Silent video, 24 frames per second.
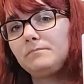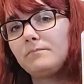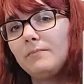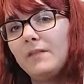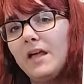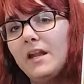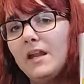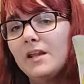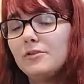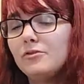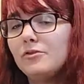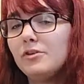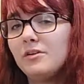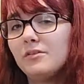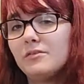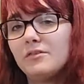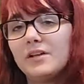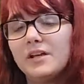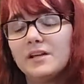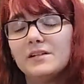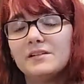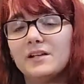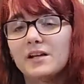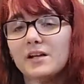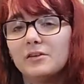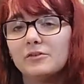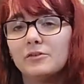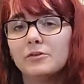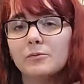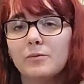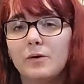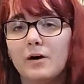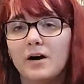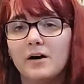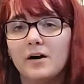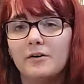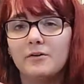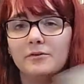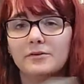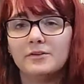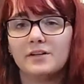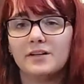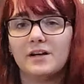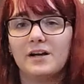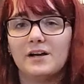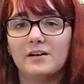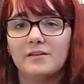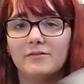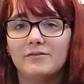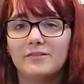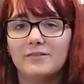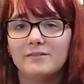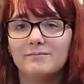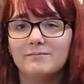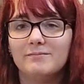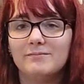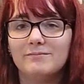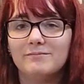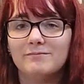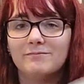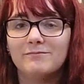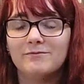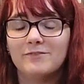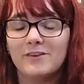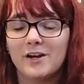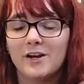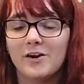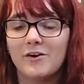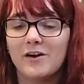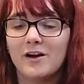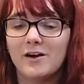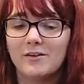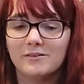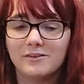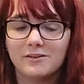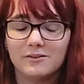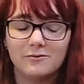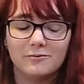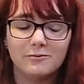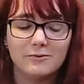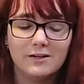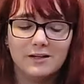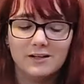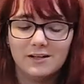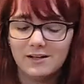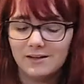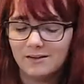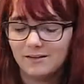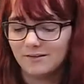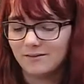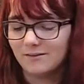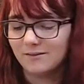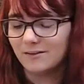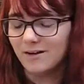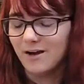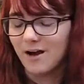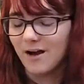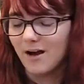And as you can see, it takes a while to kind of figure out these readings.